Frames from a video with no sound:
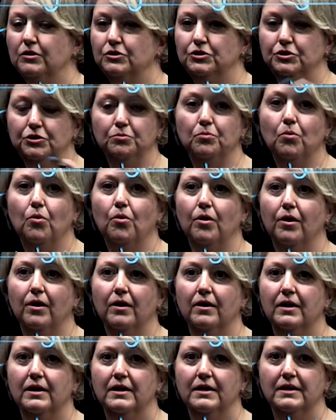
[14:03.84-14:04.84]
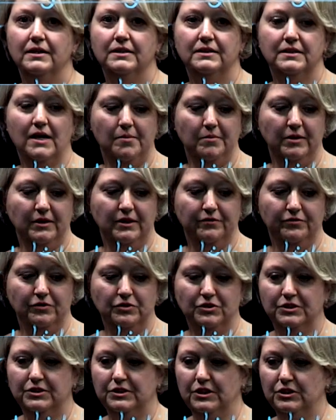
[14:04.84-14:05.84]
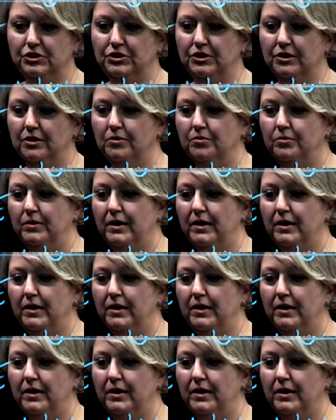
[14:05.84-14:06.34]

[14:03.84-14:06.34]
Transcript: or two more timing differences this year.